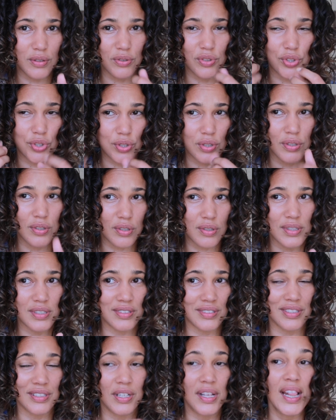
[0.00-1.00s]
sugar
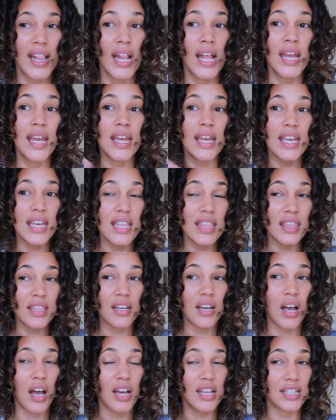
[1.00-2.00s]
crystal in
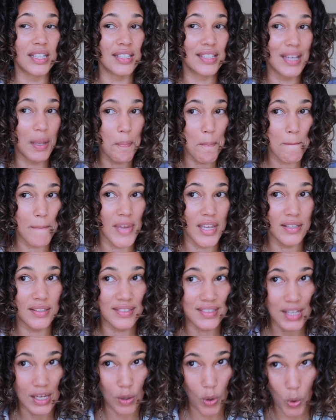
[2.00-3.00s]
the honey that makes
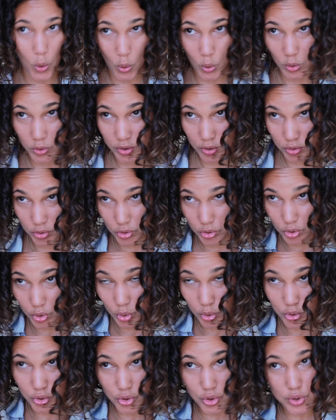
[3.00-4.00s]
that hold
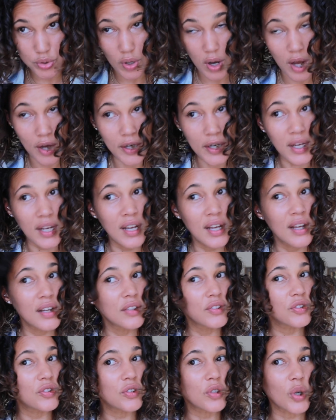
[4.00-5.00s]
so strong.
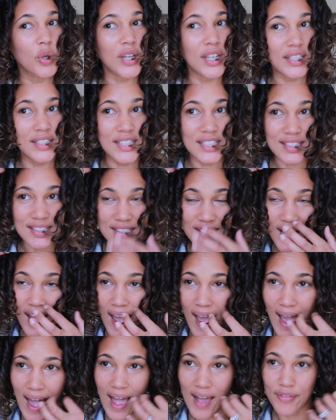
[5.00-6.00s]
So it doesn't
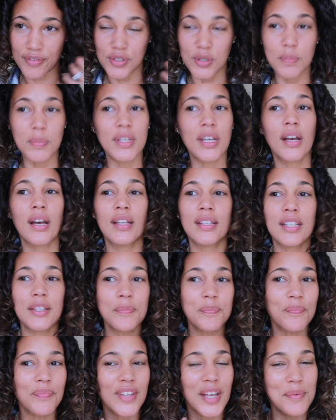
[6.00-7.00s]
have to be
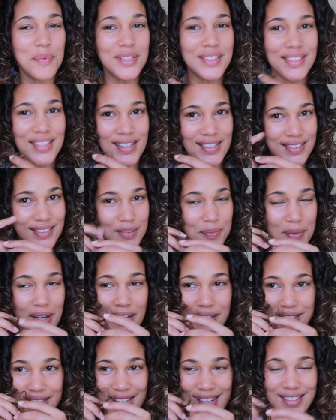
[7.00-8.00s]
honey. Let me taste.
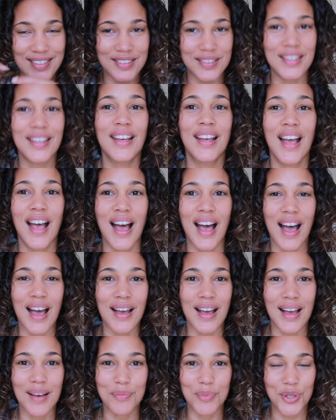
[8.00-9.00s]

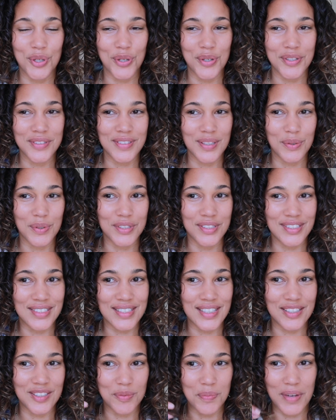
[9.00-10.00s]
I'm curious. I want to
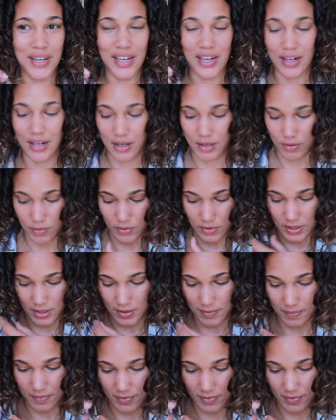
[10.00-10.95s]
taste my hair. Hold on.